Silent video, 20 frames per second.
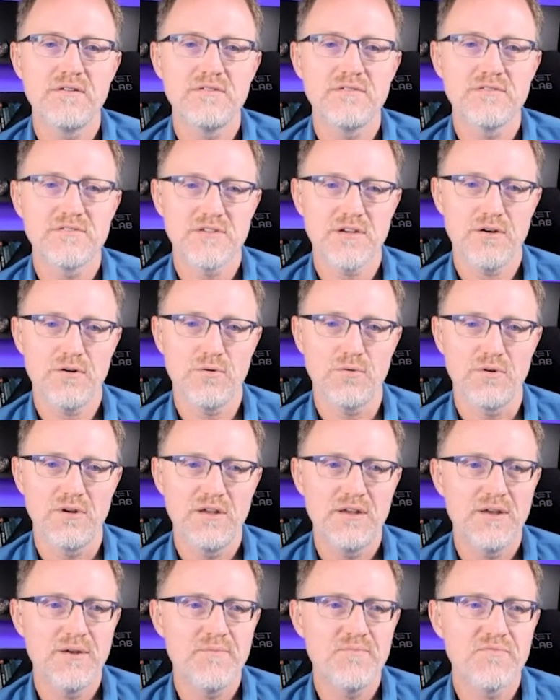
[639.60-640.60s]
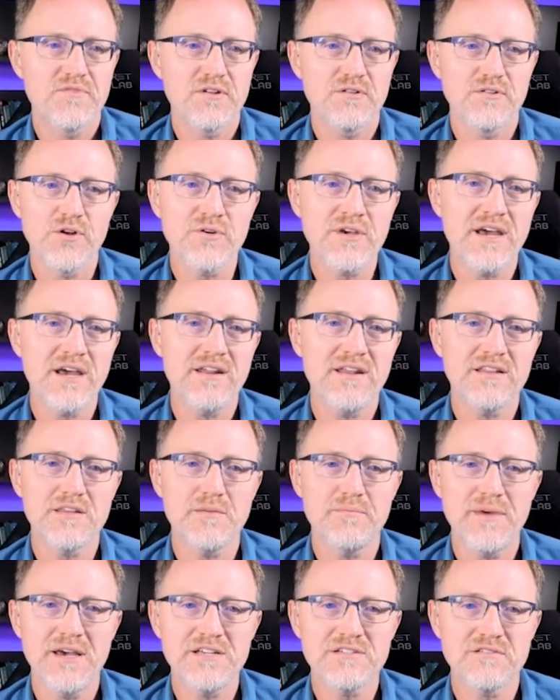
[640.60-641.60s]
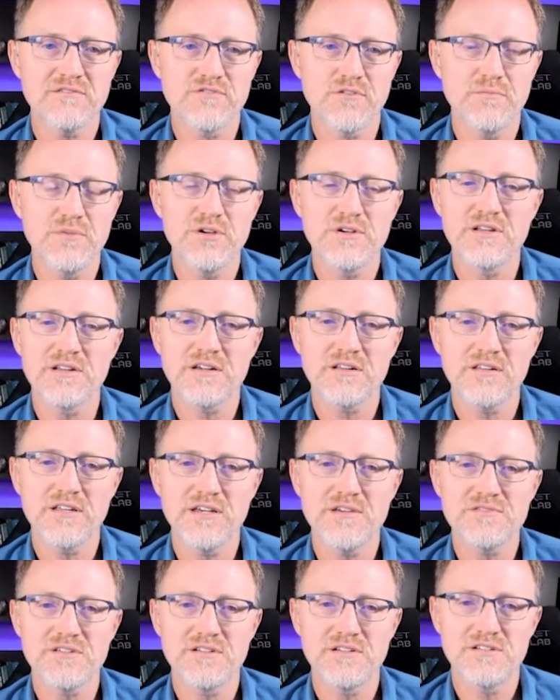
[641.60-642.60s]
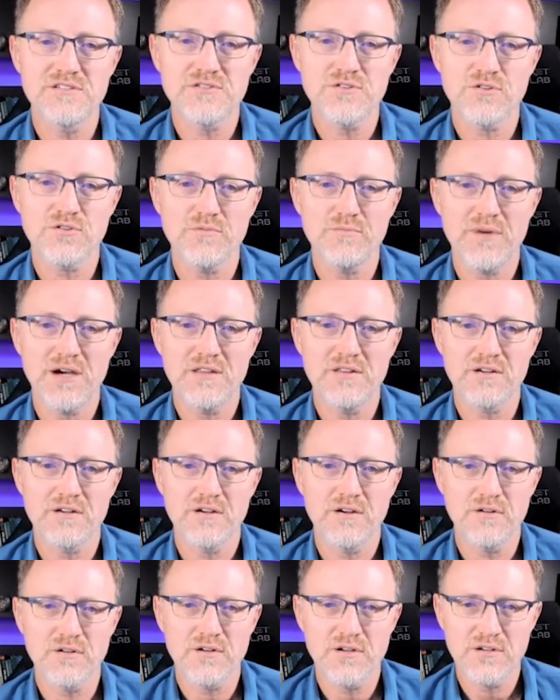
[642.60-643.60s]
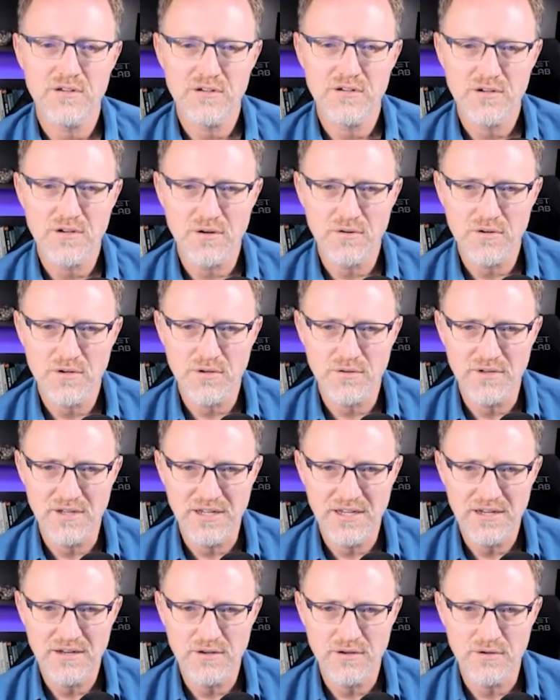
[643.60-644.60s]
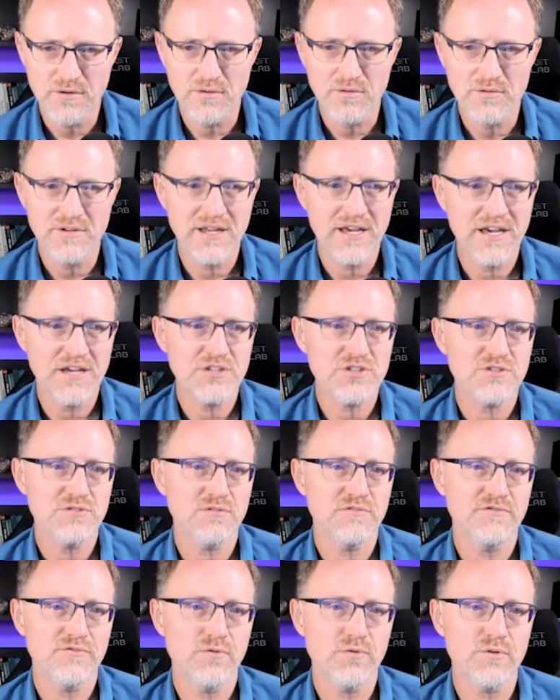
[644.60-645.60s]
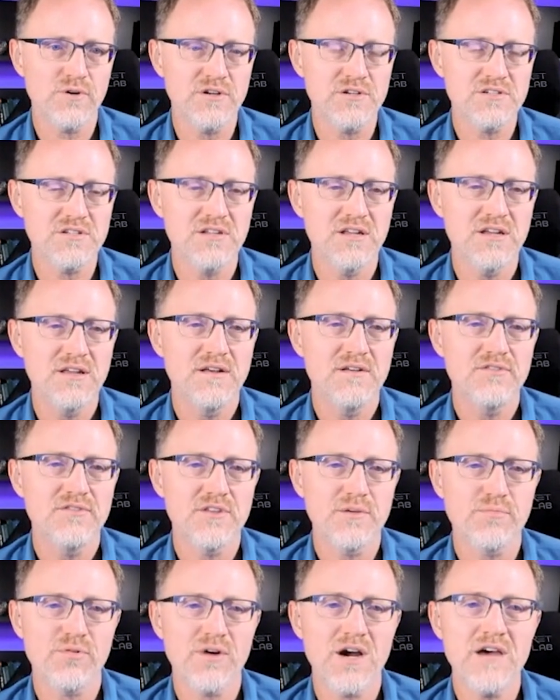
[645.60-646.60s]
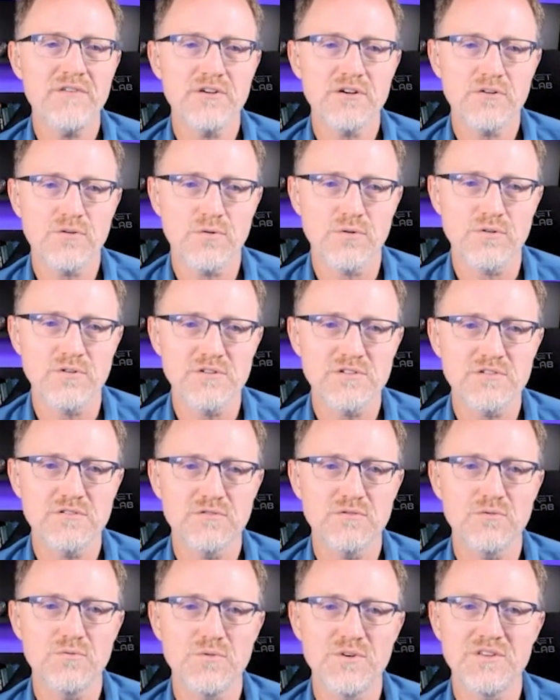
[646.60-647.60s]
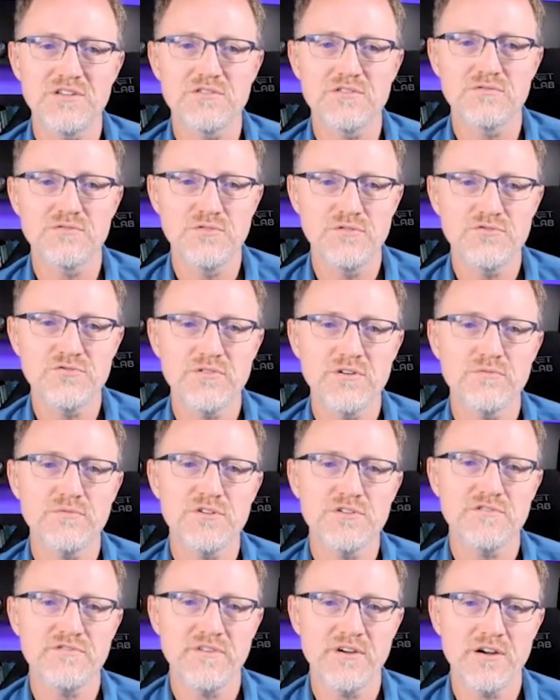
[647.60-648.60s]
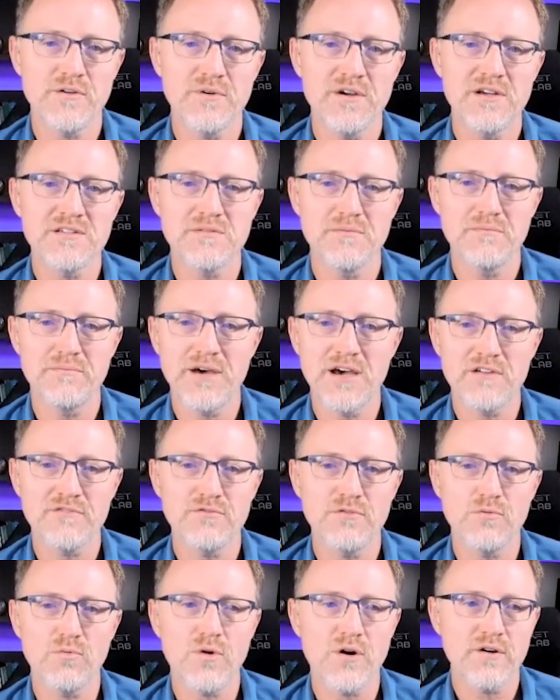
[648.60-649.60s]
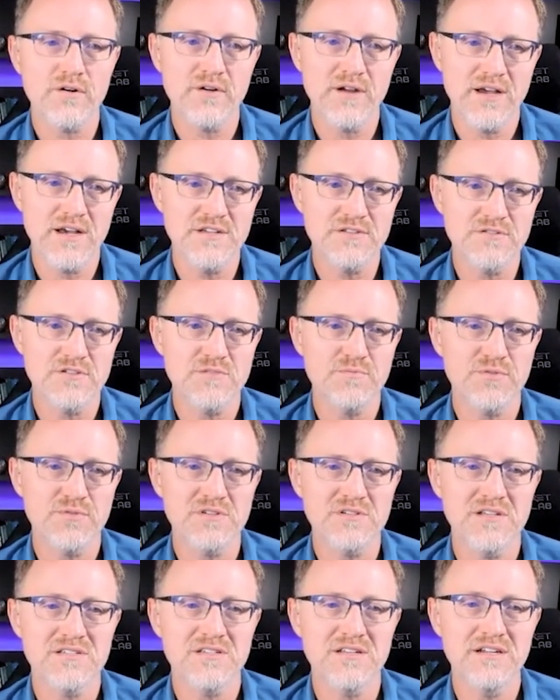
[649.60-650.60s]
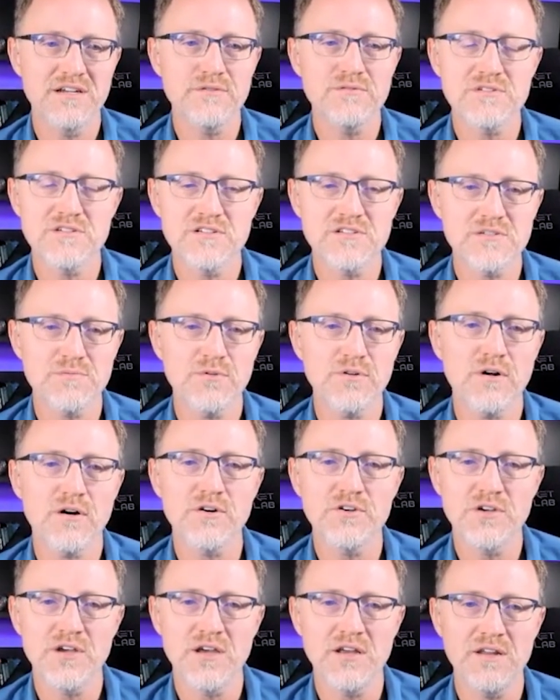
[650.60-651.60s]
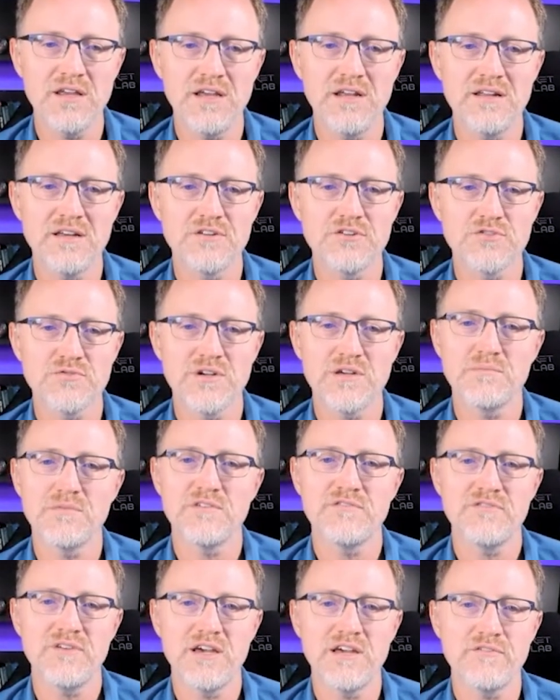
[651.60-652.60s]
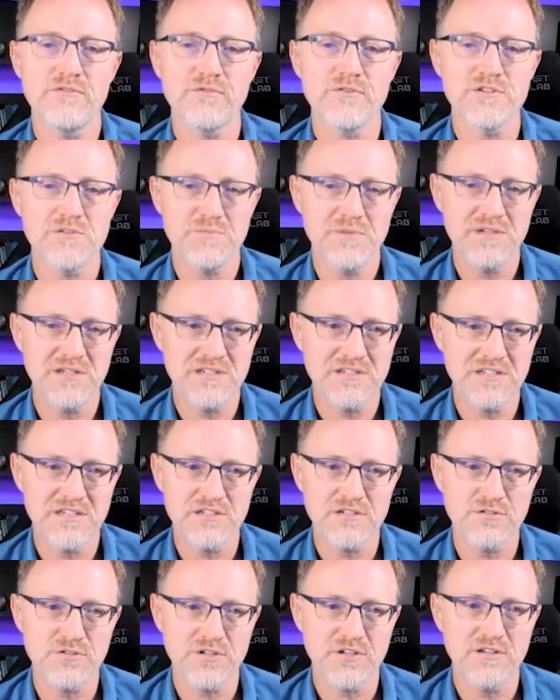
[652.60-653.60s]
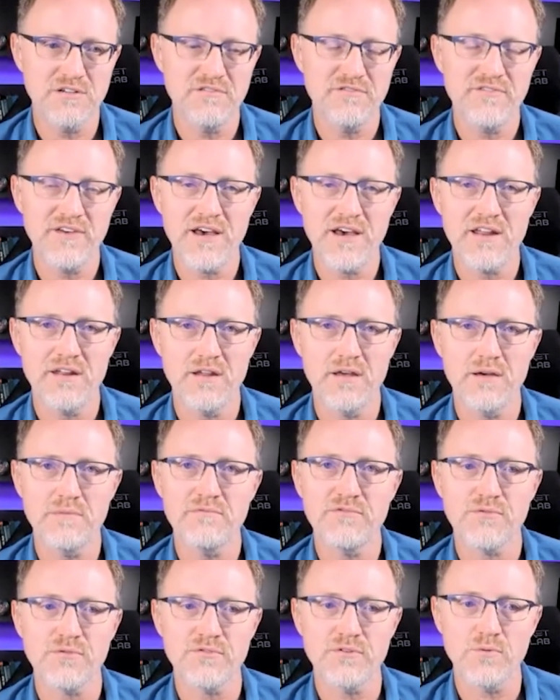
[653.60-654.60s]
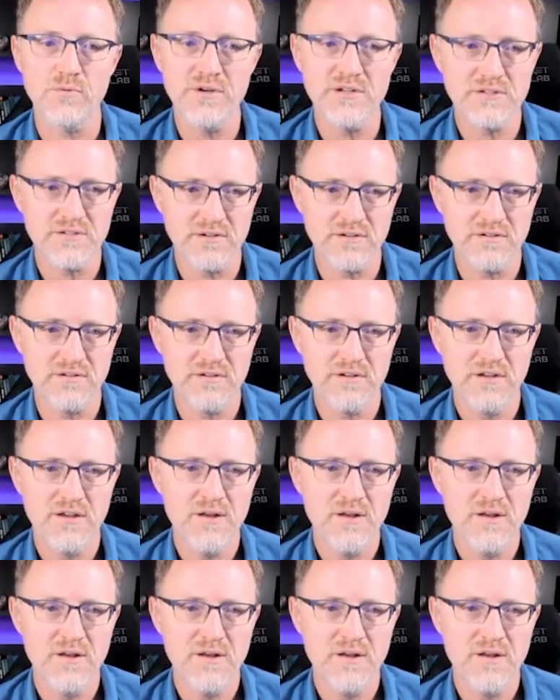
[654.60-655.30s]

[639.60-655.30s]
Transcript: So, located at the base of Vermilion Cliffs and encircled by the Coconino National Forest, the private course, with its nutrient rich fairways and bountiful water hazards, presents an irresistible all you can eat and drink buffet for species looking to fatten up for the winter.